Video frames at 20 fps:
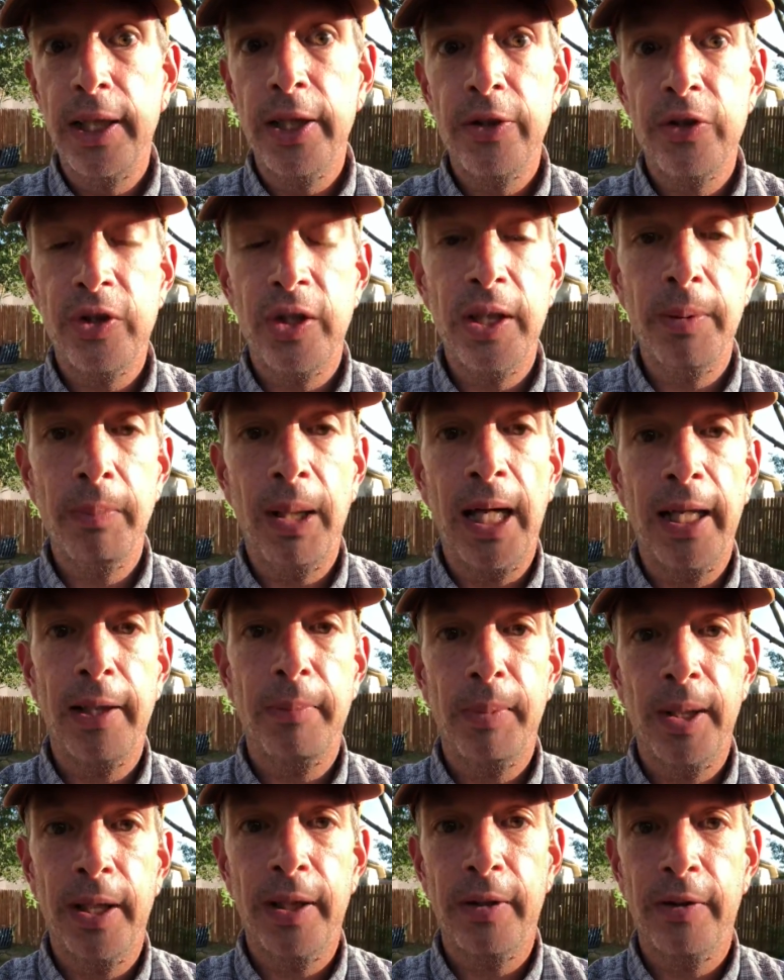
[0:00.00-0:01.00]
She might
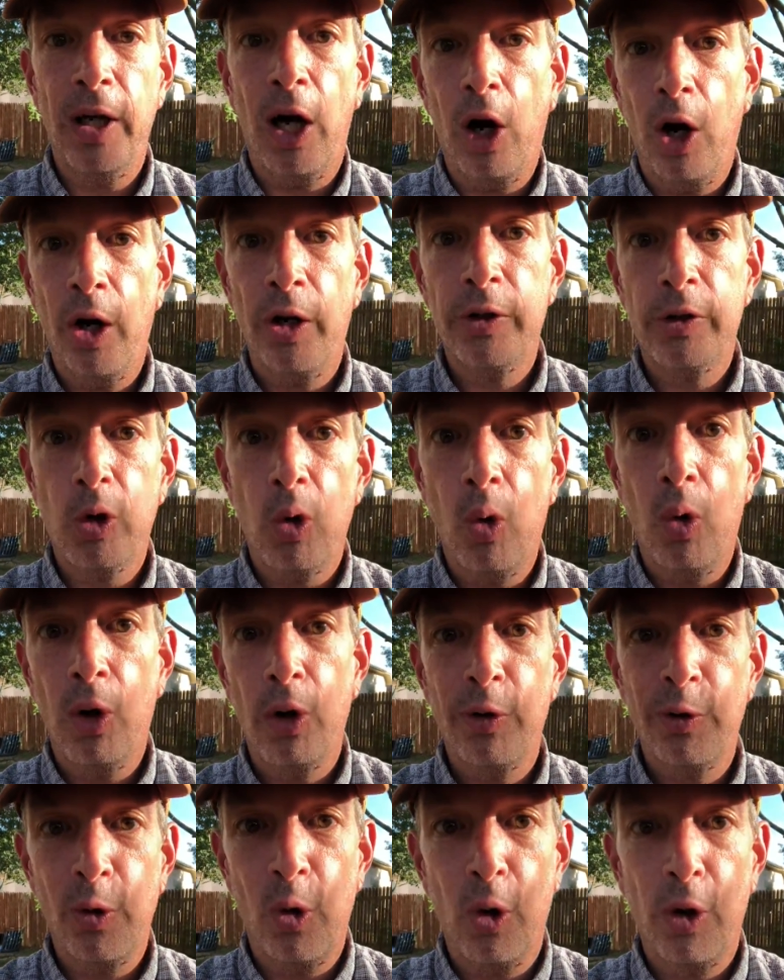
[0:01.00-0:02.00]
have been
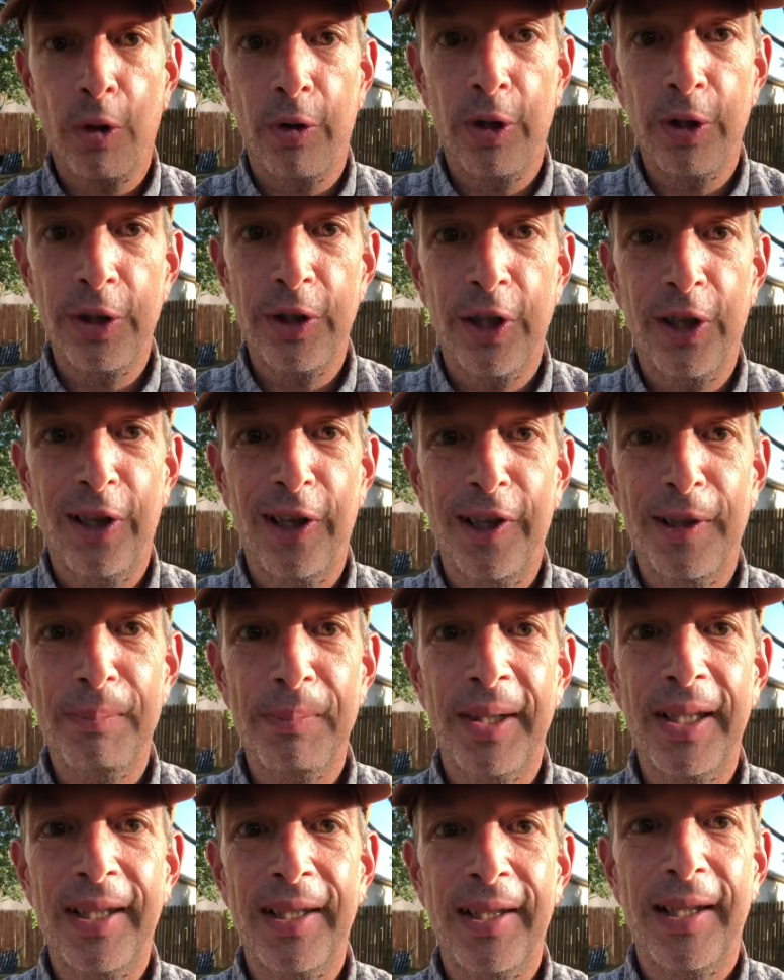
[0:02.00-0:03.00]
hardcore Northern Europe
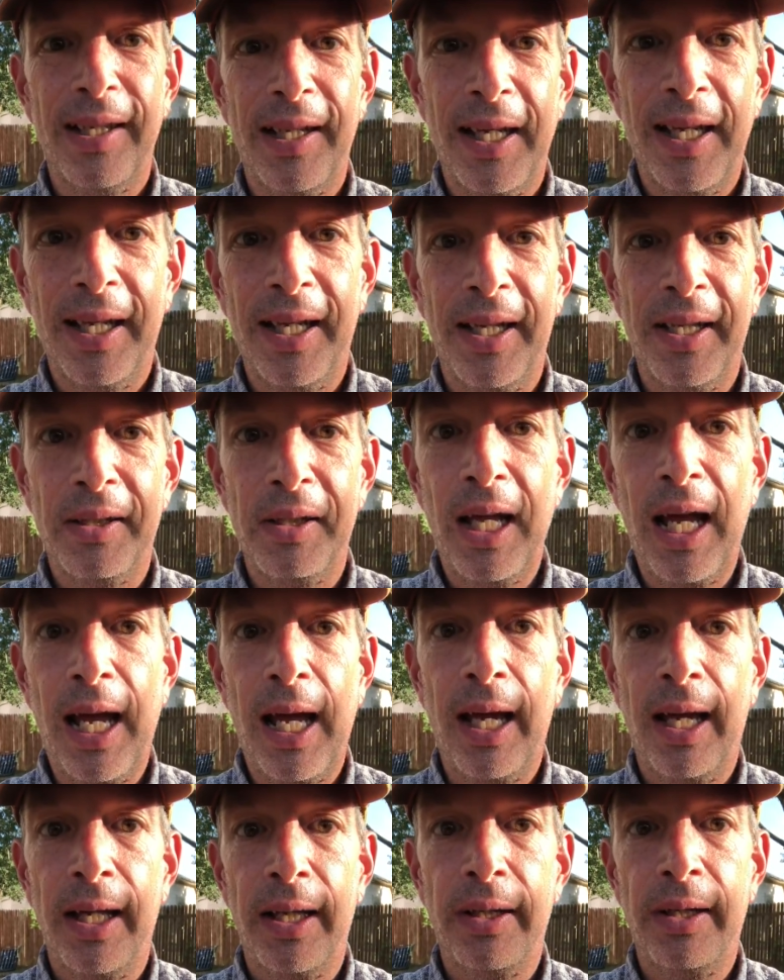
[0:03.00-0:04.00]
and
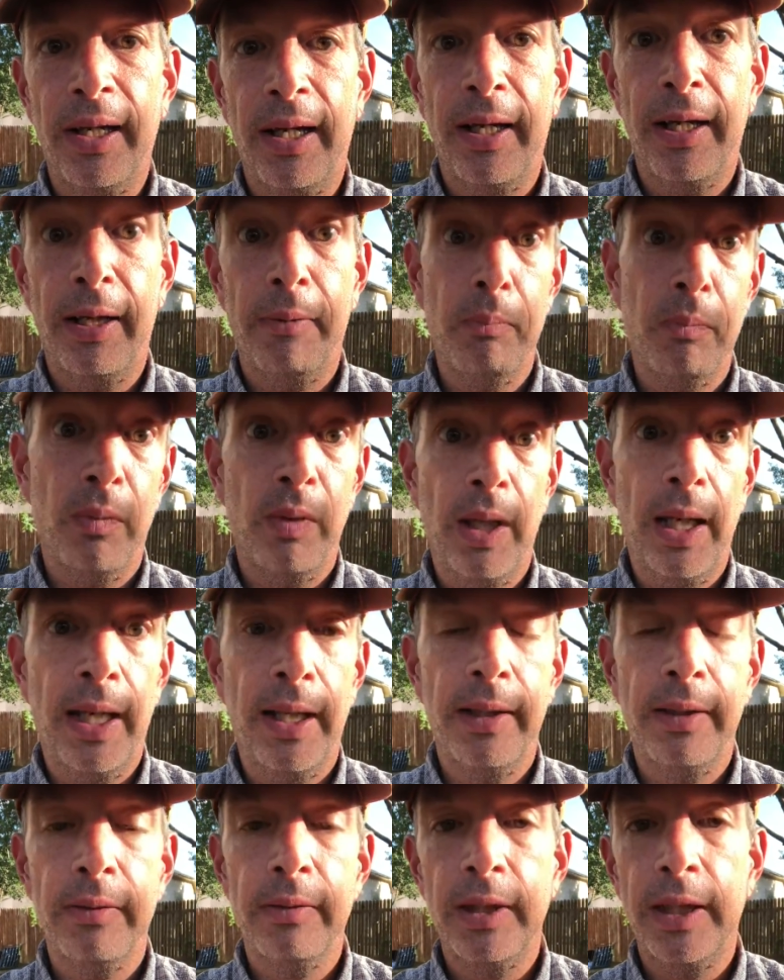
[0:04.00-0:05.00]
had
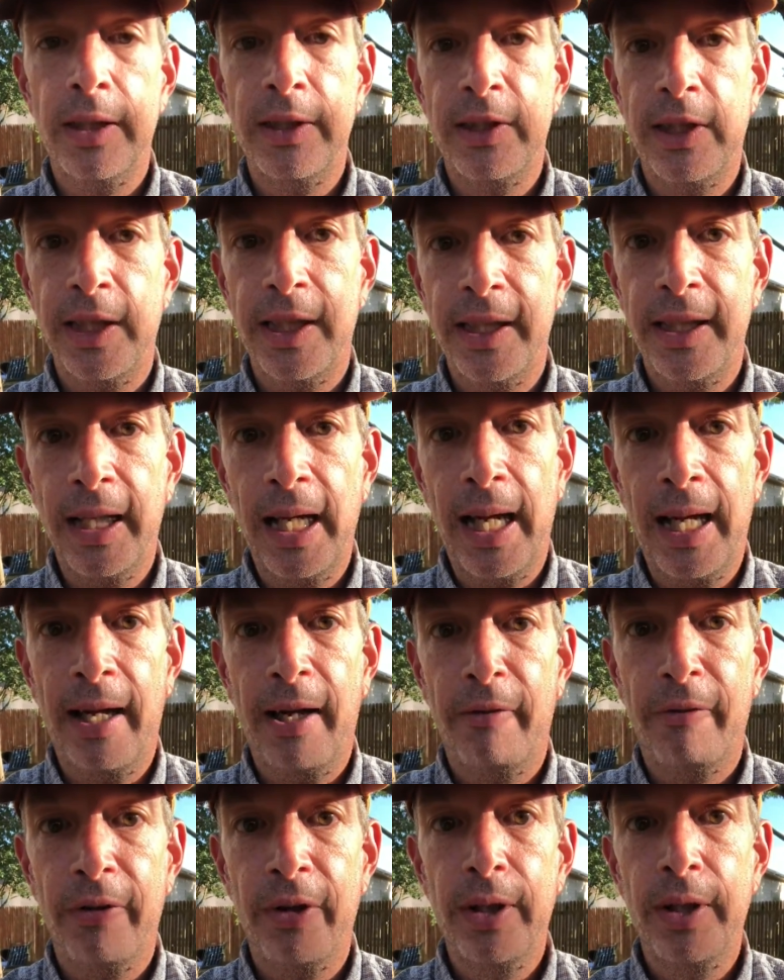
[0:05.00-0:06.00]
and indeed
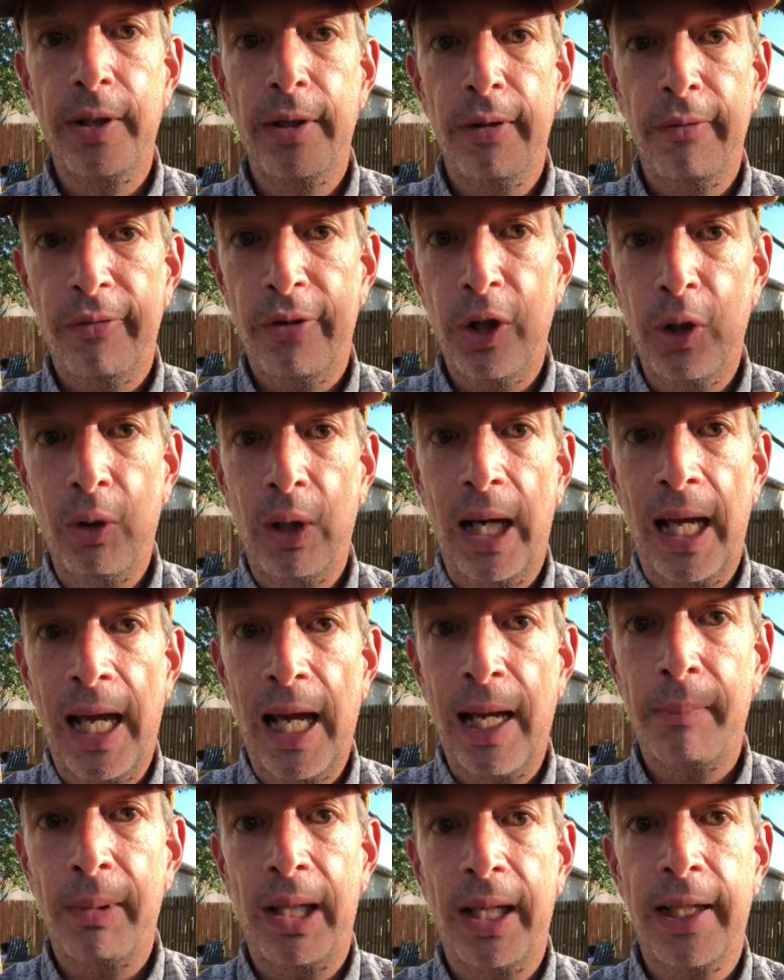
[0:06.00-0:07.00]
have fewer
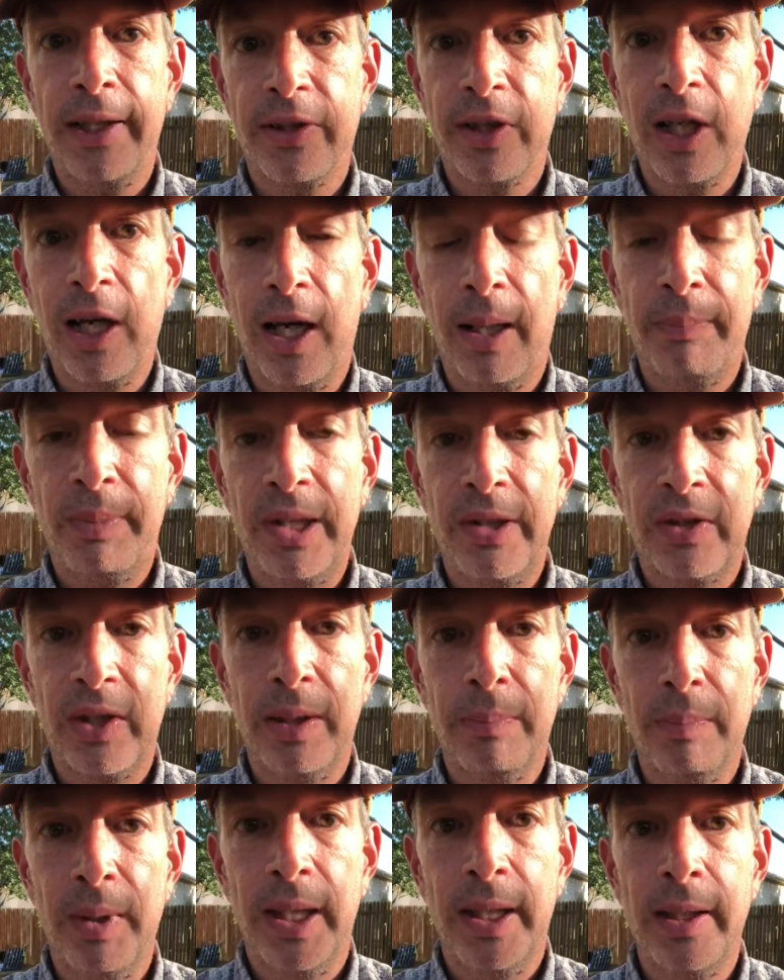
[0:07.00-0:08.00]
amylase copies
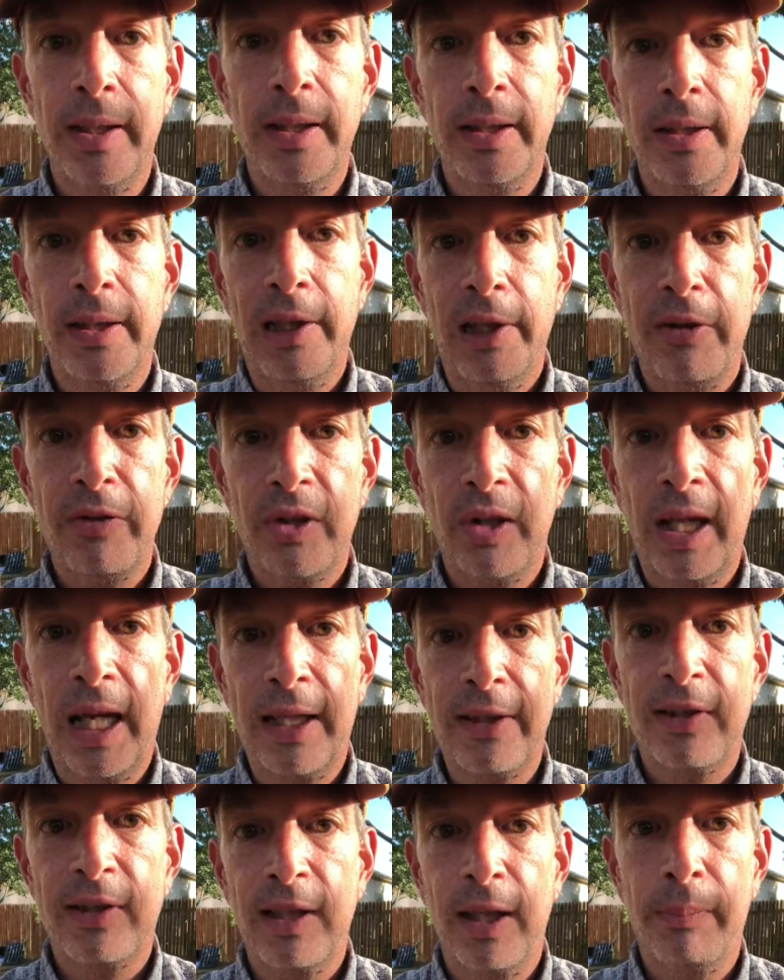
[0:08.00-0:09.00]
than me. So
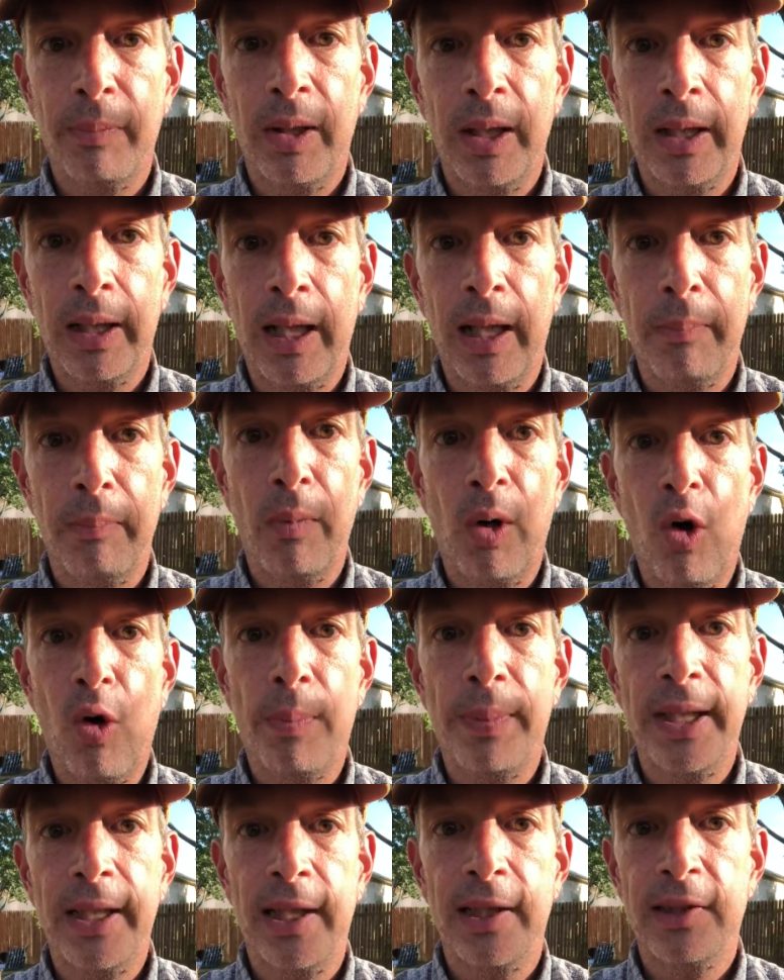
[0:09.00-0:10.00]
that's something I'm
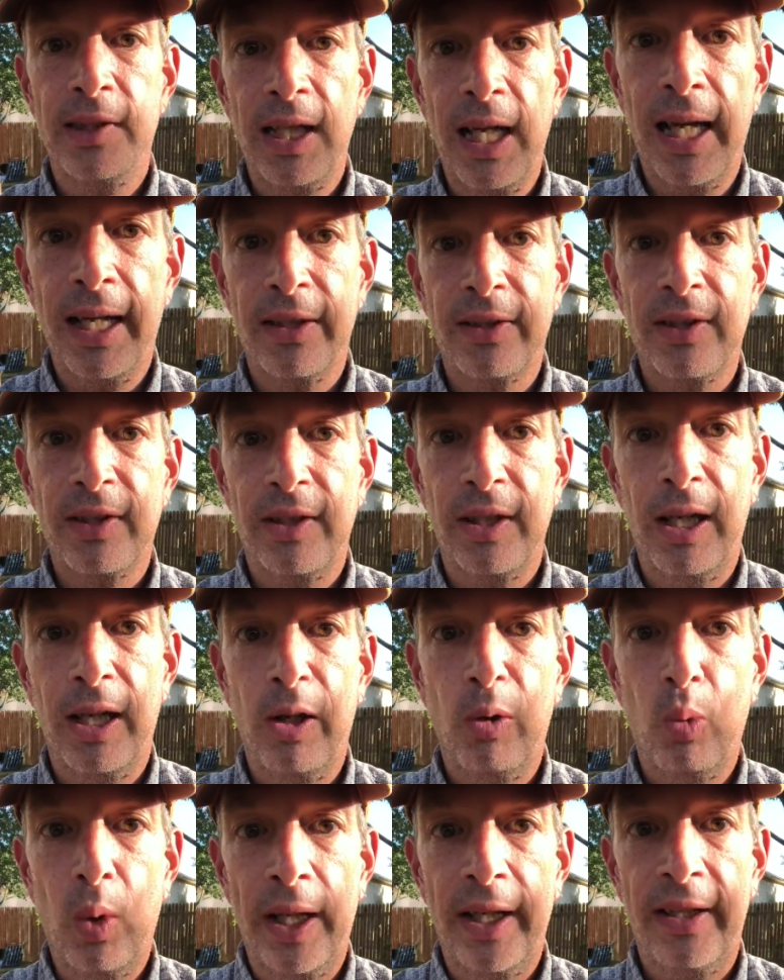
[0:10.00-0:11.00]
hoping to test
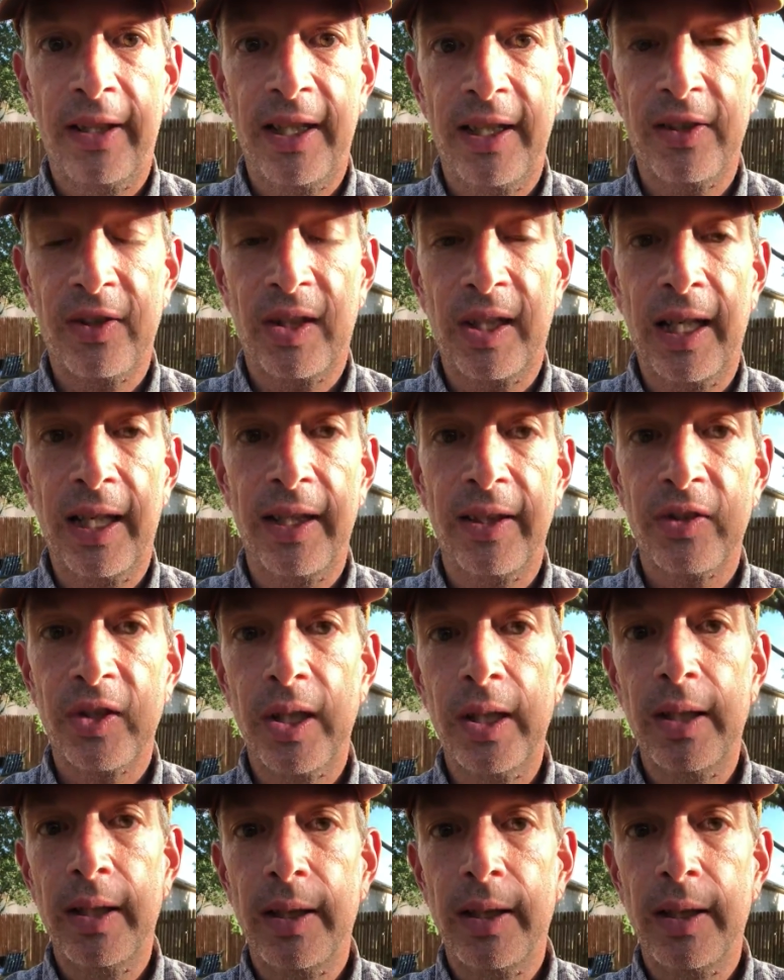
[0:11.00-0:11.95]
one of these days.